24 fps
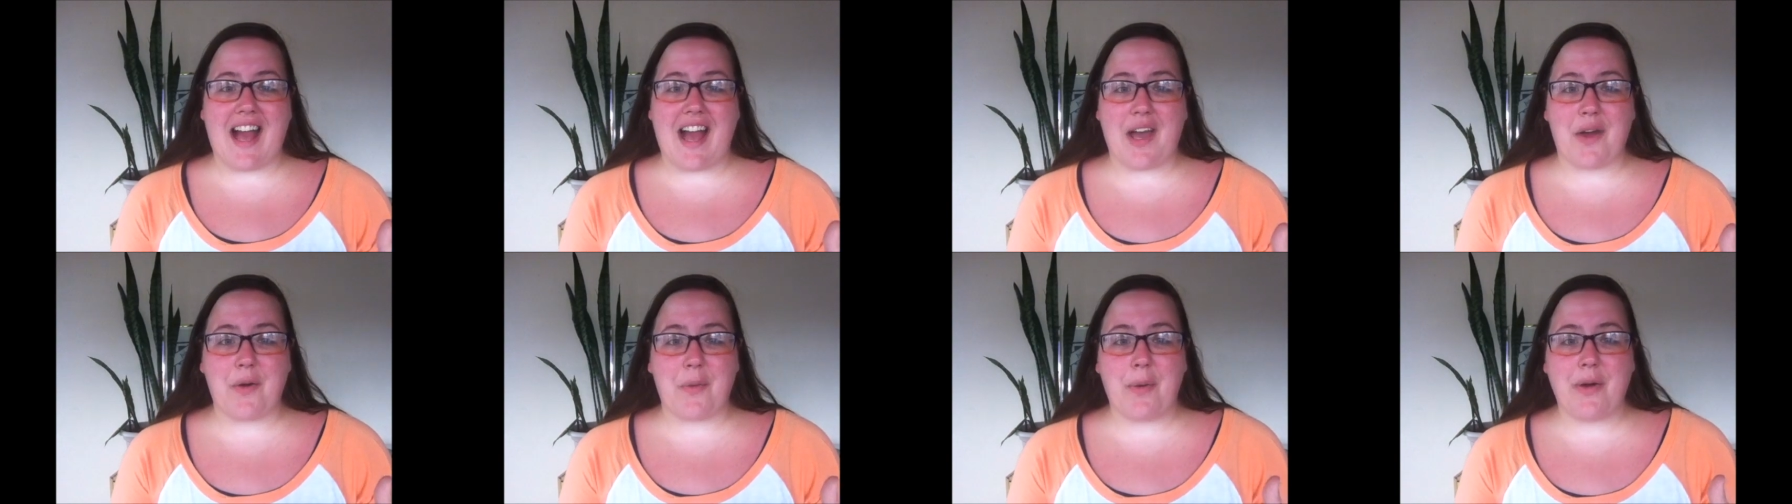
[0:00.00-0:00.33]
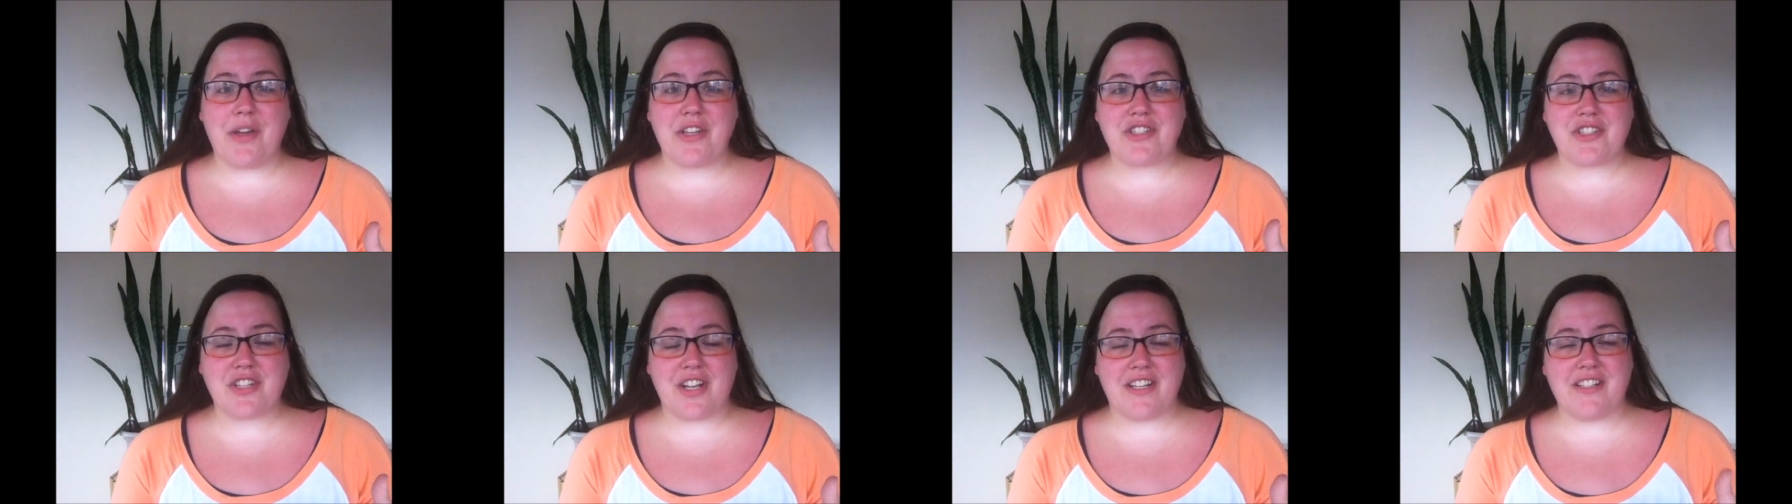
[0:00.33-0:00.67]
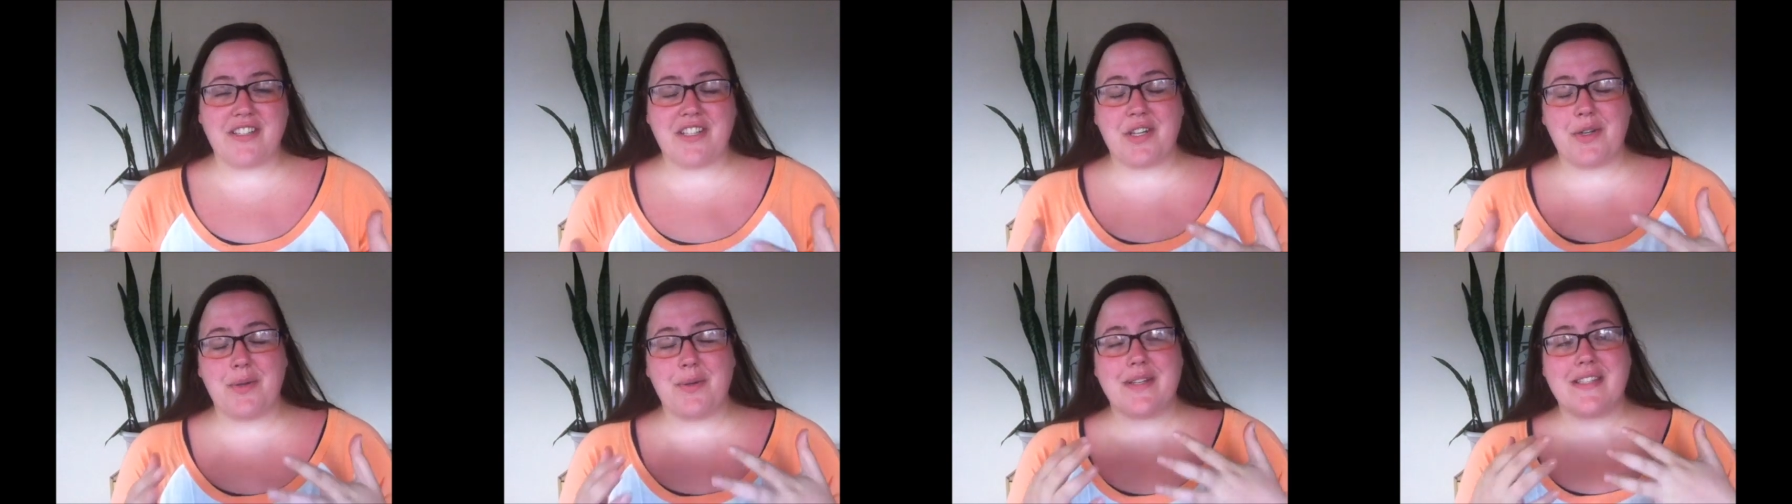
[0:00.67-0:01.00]
I wish
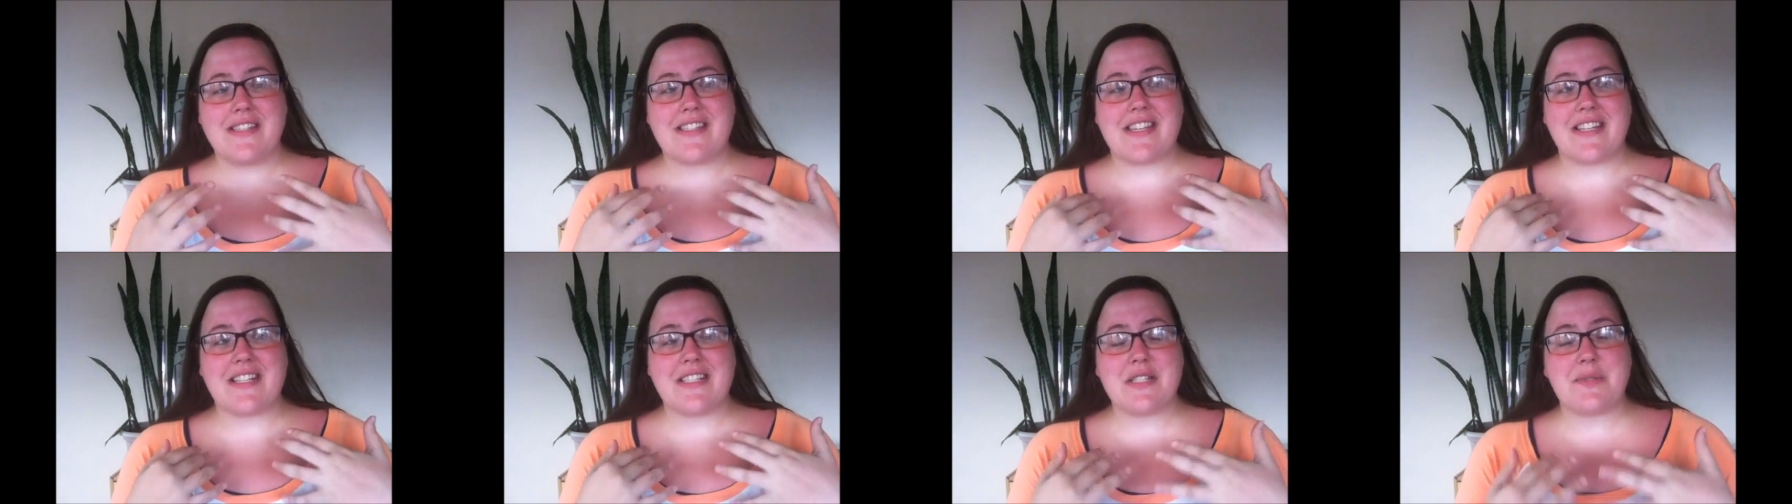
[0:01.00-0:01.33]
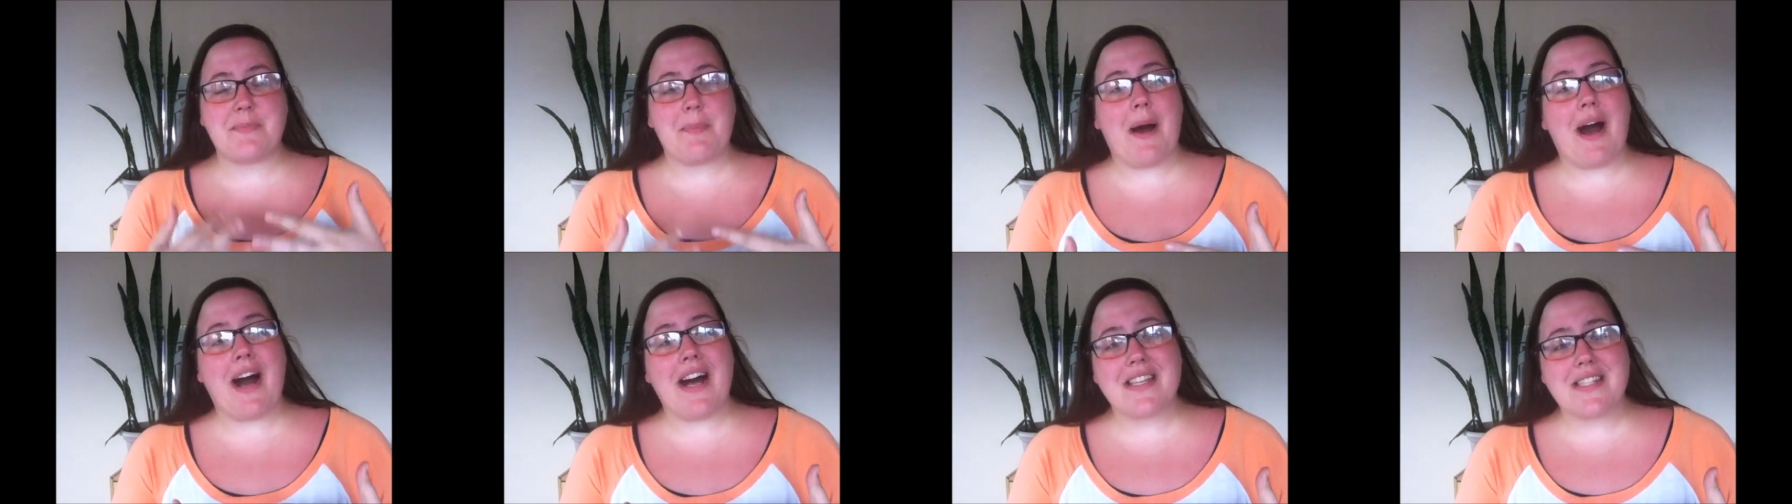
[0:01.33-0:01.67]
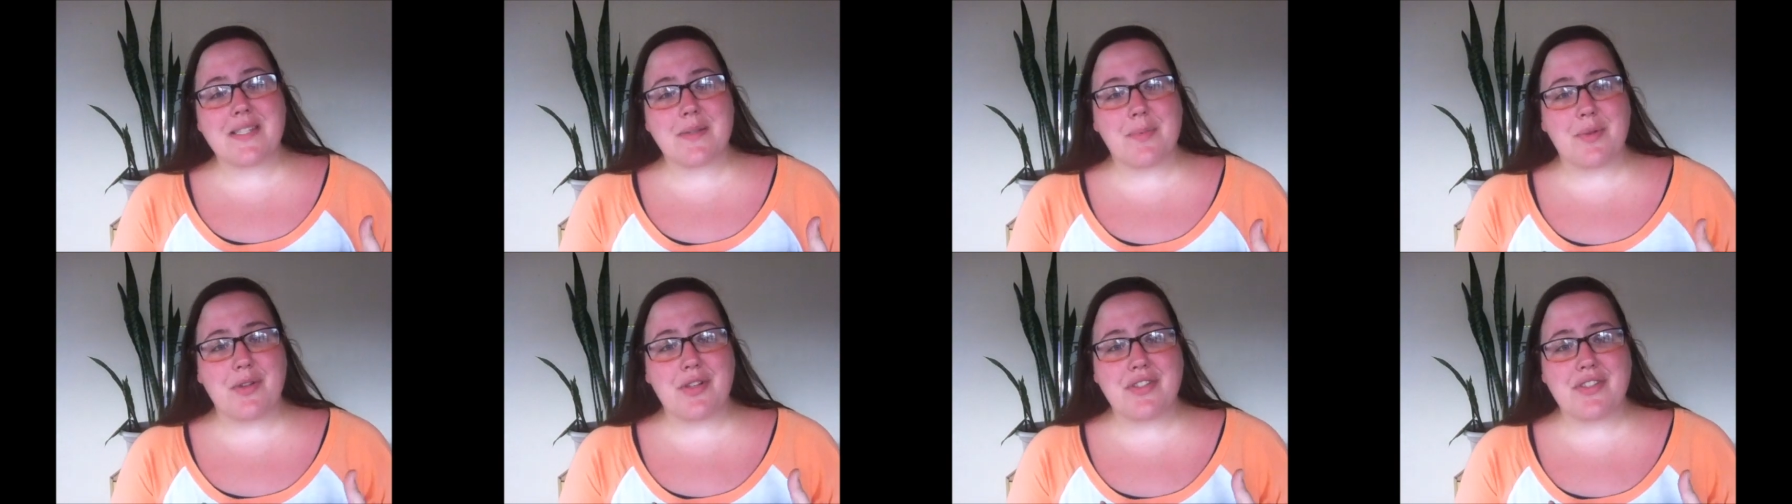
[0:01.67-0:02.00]
I knew is that it's
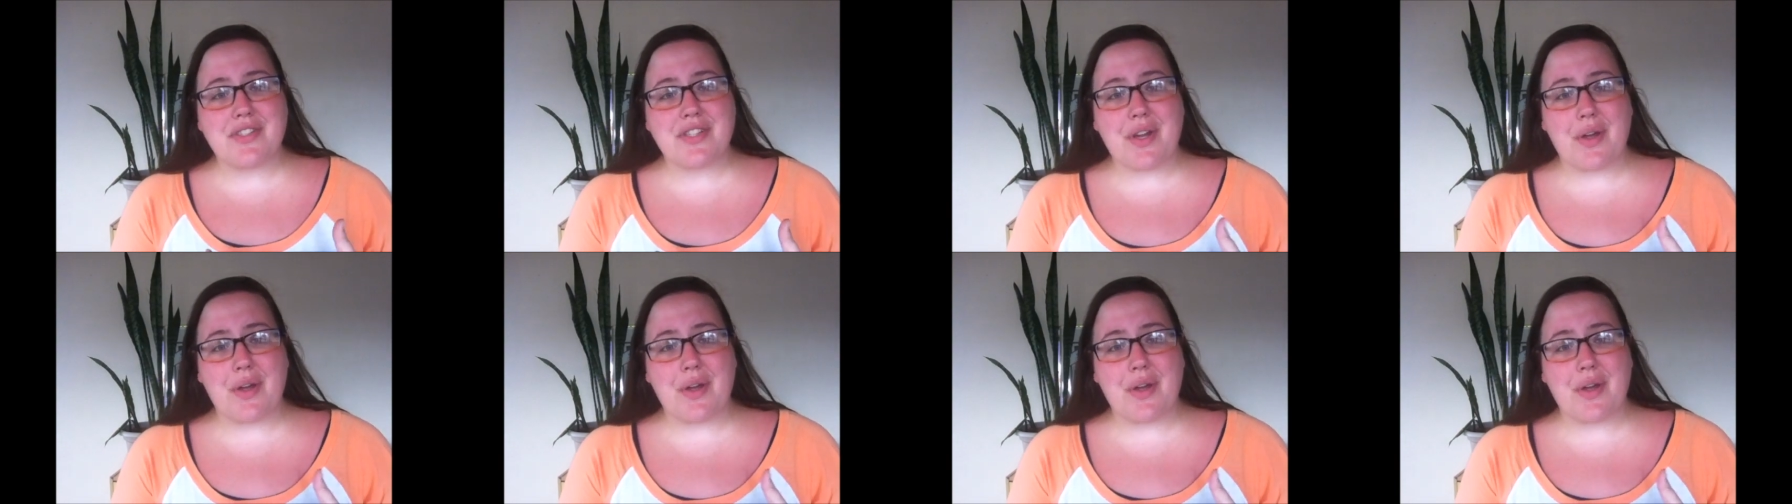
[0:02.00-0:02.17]
possible